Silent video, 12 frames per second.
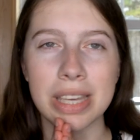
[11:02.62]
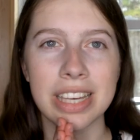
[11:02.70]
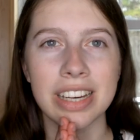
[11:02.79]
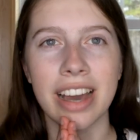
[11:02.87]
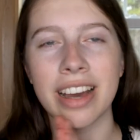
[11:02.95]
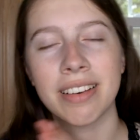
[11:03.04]

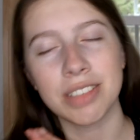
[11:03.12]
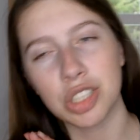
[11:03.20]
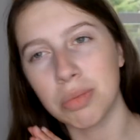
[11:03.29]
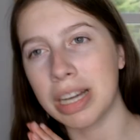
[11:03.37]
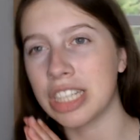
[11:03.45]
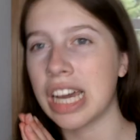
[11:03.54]
me
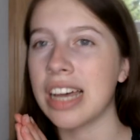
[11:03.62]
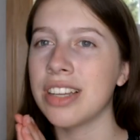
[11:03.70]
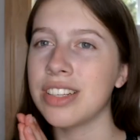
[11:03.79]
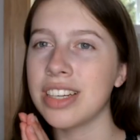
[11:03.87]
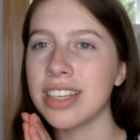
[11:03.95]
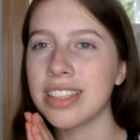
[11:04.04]
do my
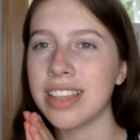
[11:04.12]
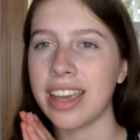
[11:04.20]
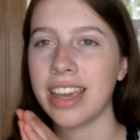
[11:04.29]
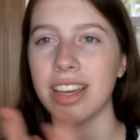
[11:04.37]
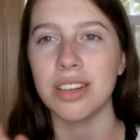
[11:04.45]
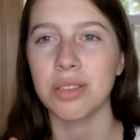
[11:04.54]
challenges
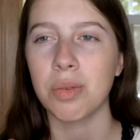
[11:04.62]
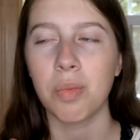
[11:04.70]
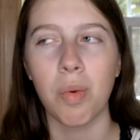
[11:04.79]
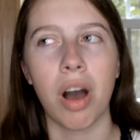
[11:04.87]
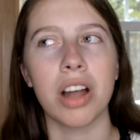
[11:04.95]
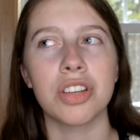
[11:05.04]
and
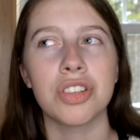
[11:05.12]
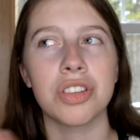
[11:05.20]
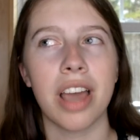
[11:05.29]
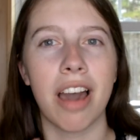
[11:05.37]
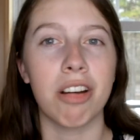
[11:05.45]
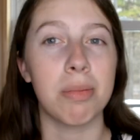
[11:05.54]

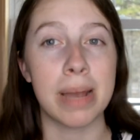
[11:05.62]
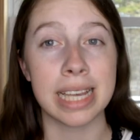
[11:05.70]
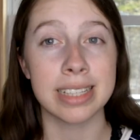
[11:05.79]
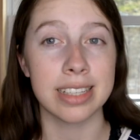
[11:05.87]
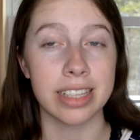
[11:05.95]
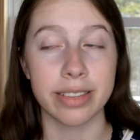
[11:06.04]
watch Outer
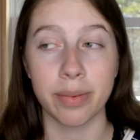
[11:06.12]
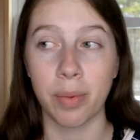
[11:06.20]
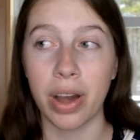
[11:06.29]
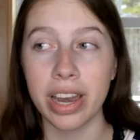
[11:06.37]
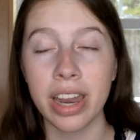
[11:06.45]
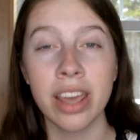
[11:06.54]
Banks season
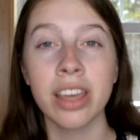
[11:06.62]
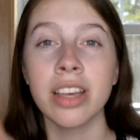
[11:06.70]
1